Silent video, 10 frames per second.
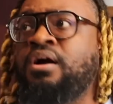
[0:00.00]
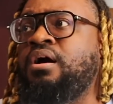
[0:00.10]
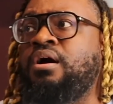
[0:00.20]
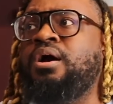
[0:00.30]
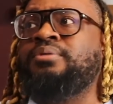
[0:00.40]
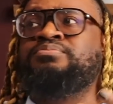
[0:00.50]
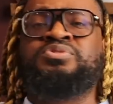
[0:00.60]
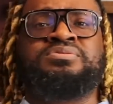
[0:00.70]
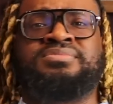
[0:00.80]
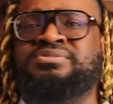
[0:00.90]

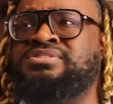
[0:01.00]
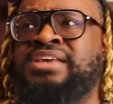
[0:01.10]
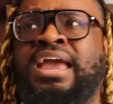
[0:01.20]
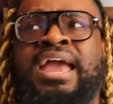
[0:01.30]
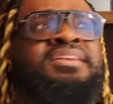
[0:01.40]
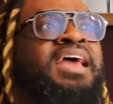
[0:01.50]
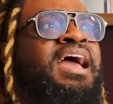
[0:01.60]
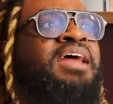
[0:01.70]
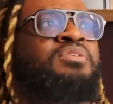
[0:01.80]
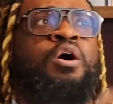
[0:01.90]
Her saying
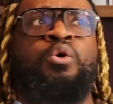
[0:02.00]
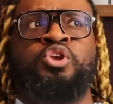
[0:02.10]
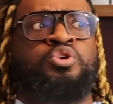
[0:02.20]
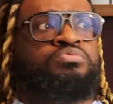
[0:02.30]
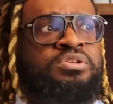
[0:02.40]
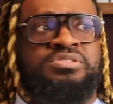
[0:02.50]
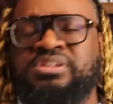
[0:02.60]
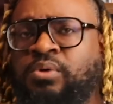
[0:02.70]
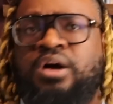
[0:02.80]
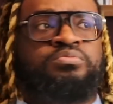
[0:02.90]
that, oh, you
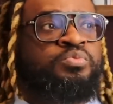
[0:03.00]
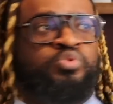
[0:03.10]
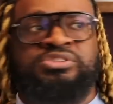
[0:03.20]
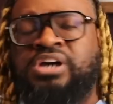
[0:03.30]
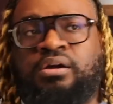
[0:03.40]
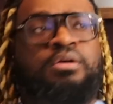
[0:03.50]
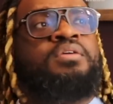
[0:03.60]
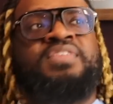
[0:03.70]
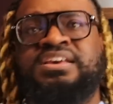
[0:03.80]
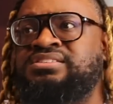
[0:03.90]

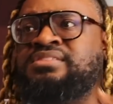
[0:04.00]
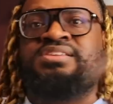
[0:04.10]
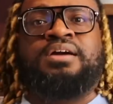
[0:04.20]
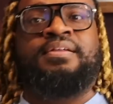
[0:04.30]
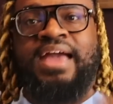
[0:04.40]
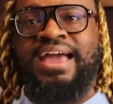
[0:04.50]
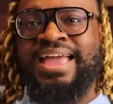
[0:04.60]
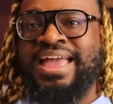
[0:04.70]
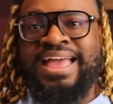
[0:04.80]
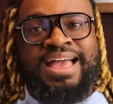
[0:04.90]
sucker this and sucker
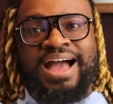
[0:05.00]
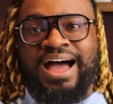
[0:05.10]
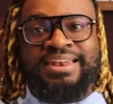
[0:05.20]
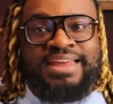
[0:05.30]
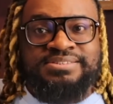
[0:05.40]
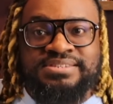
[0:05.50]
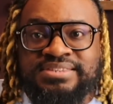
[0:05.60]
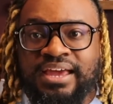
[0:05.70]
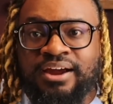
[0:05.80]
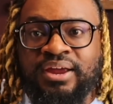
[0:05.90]
that,
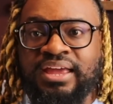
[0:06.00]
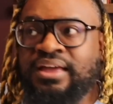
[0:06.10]
unnecessary.